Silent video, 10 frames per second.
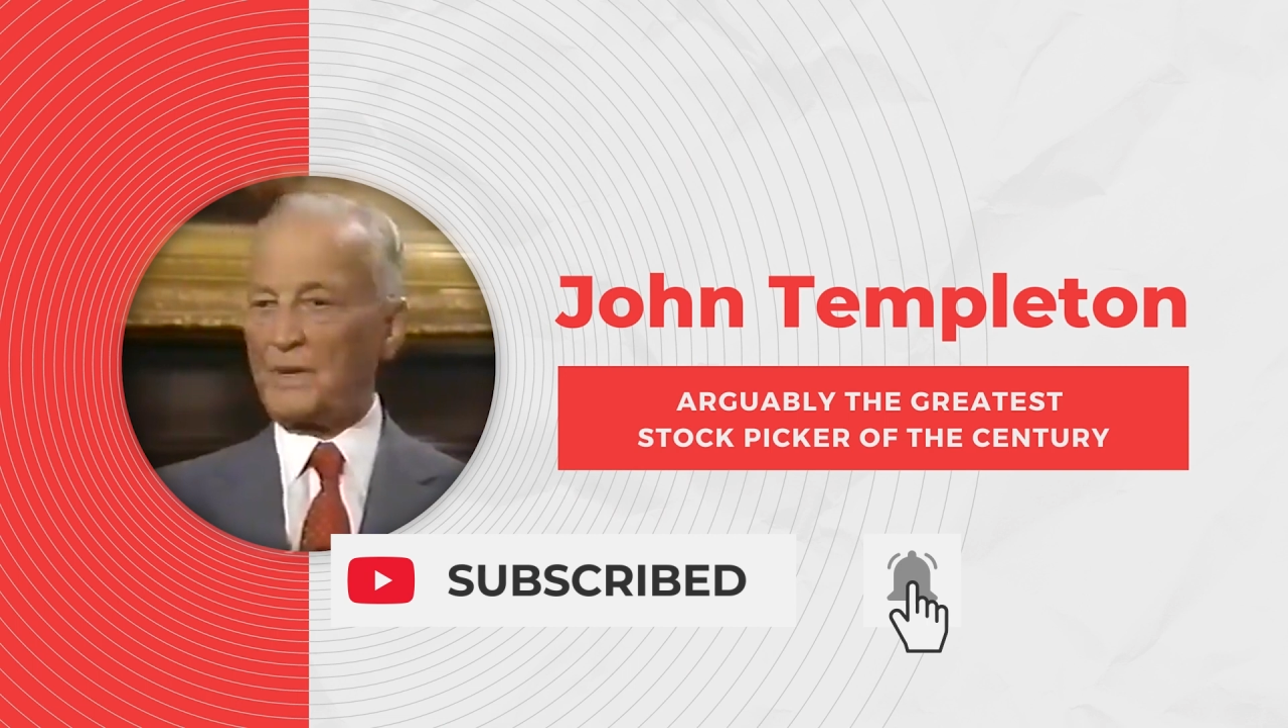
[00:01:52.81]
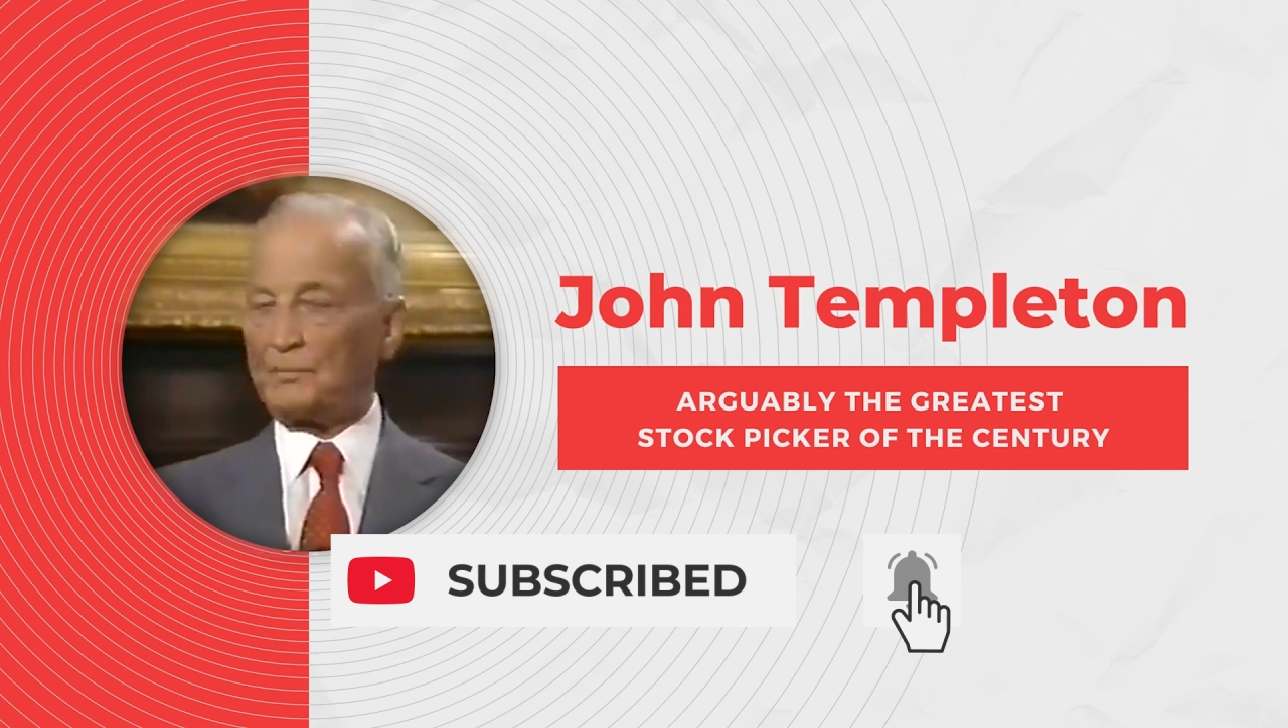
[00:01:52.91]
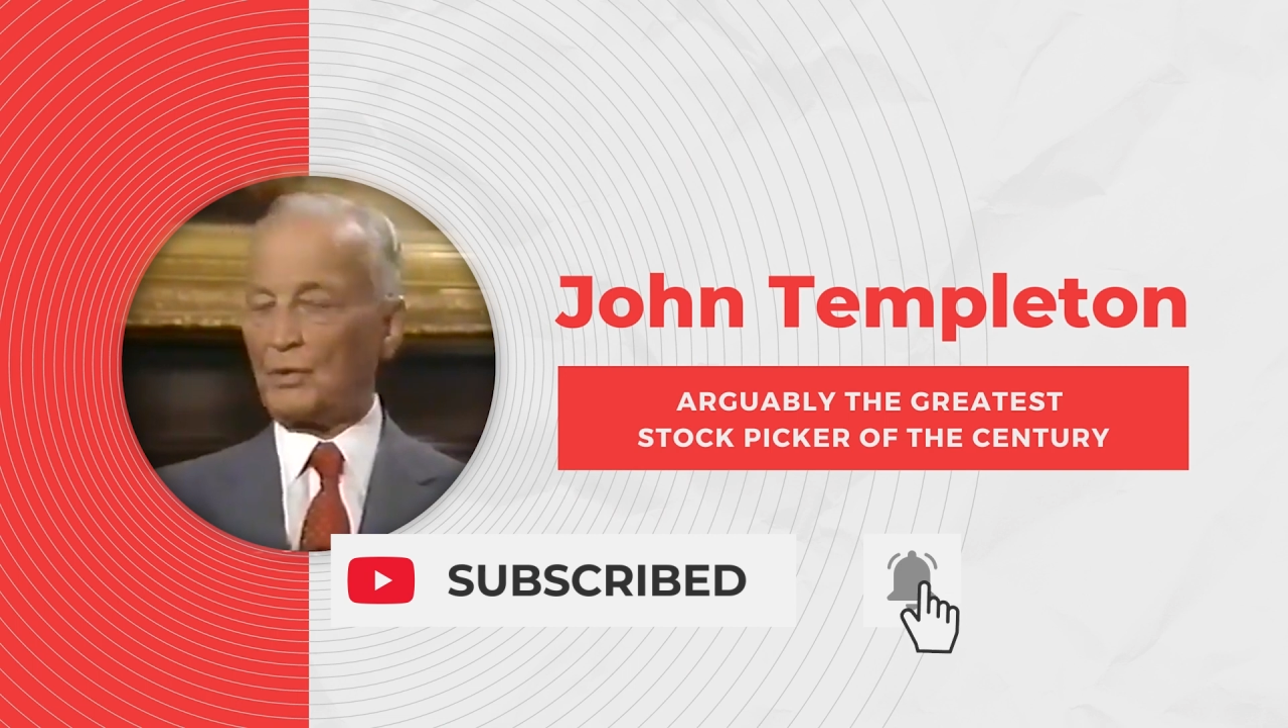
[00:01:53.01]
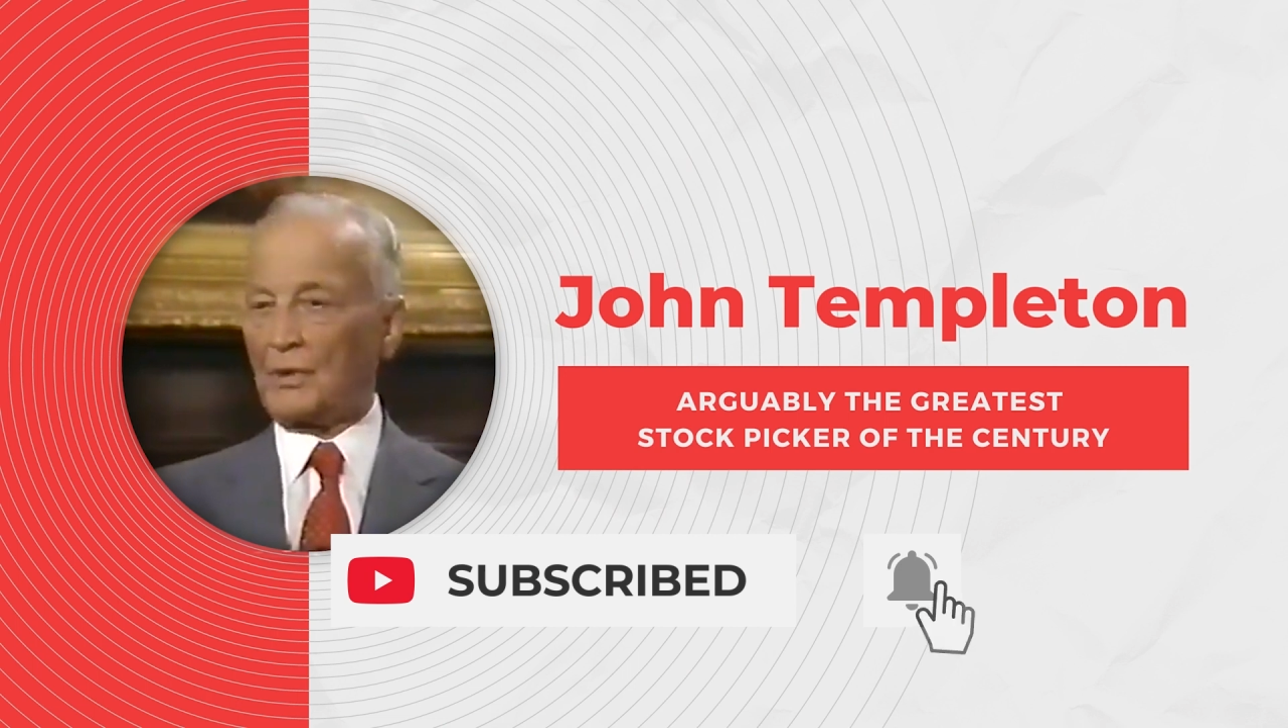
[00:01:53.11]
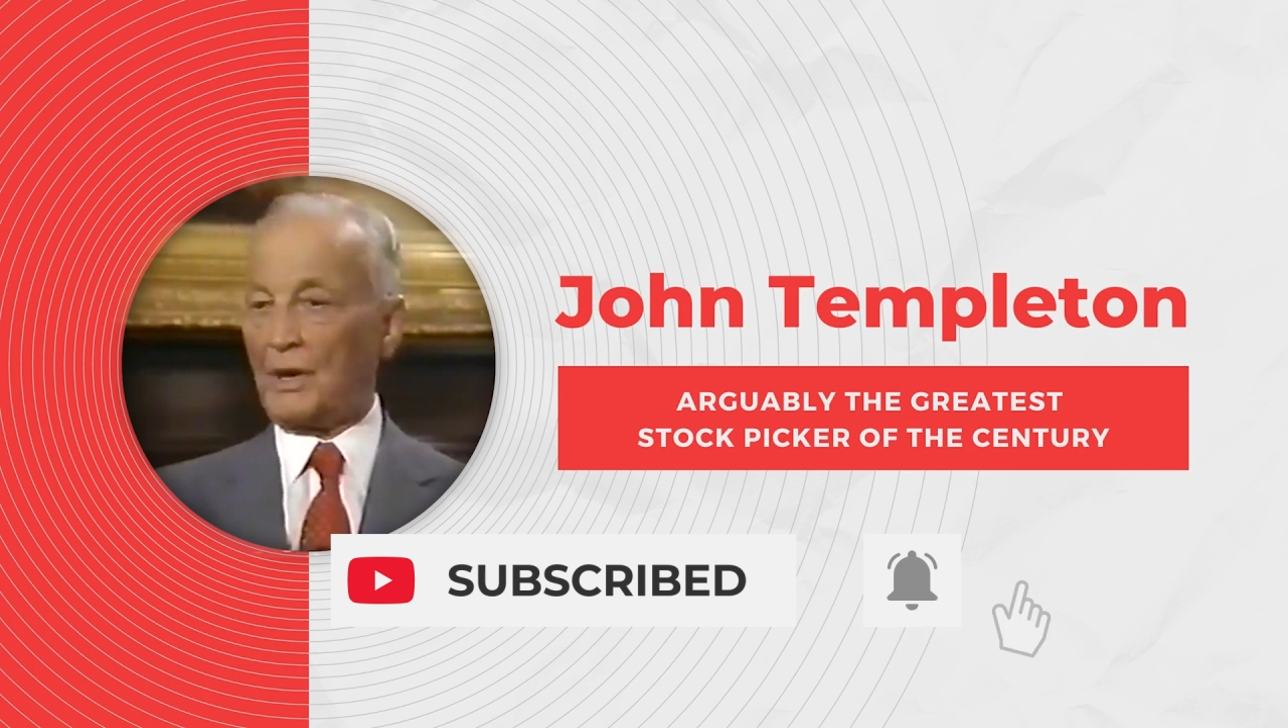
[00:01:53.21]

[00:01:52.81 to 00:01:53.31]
people are